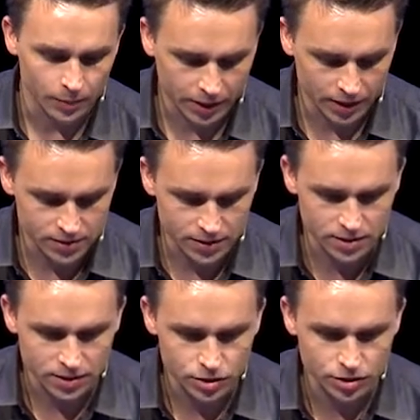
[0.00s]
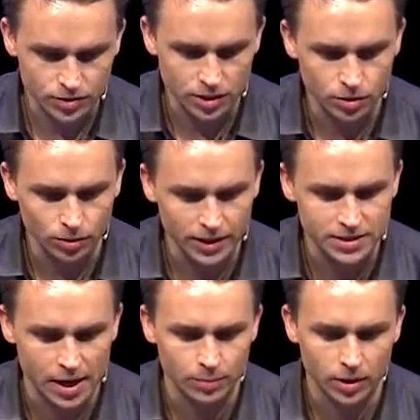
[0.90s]
Because this shows a cool
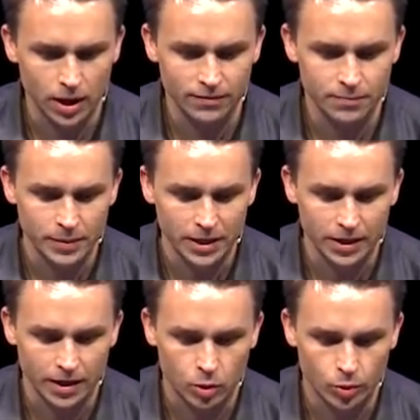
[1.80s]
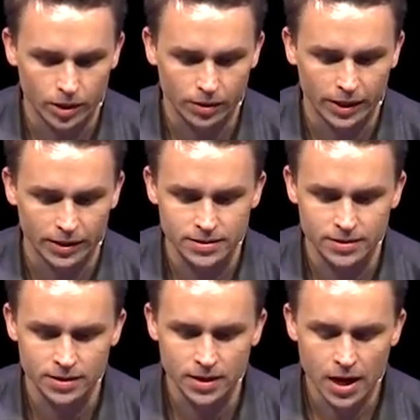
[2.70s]
example of media
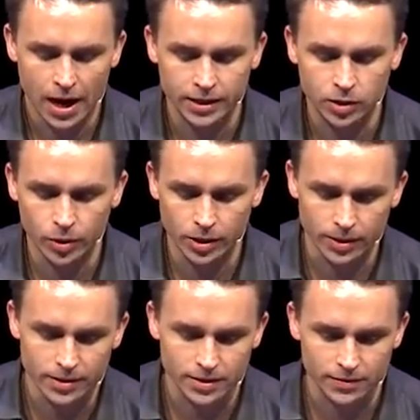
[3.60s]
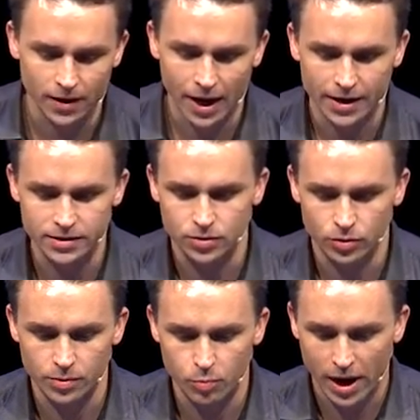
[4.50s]
queries. I'd query the device
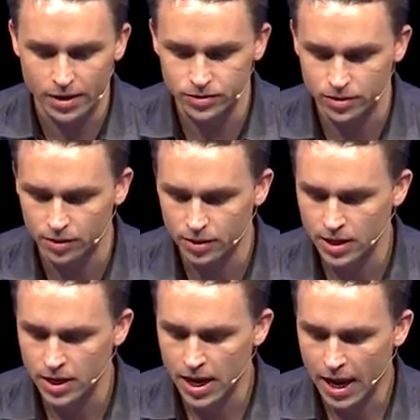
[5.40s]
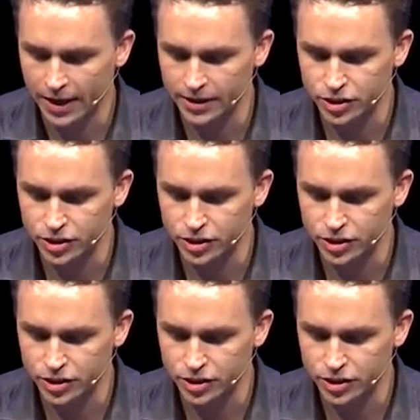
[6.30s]
or the browser and